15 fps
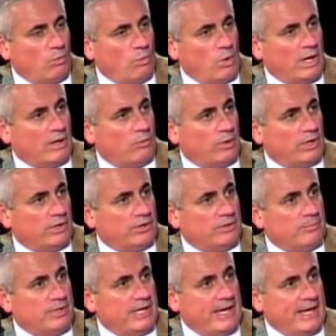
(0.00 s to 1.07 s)
where we're going to
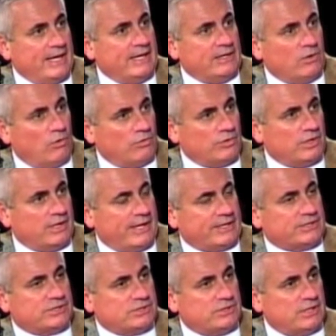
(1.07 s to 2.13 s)
be heading over the
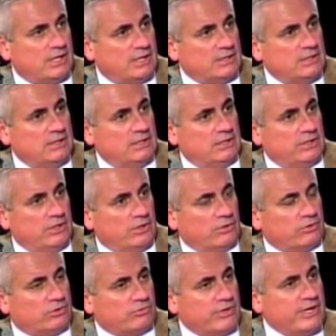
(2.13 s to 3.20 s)
next
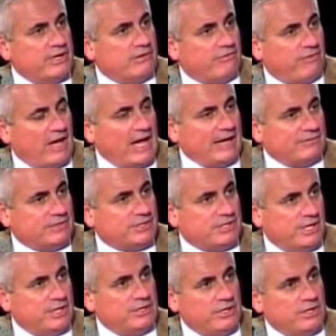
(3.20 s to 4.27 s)
3 to 5 to
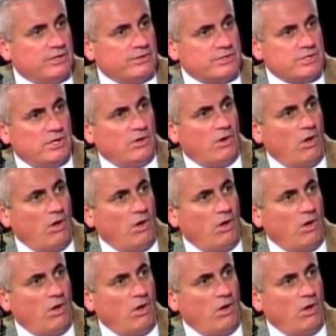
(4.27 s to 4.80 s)
10 years.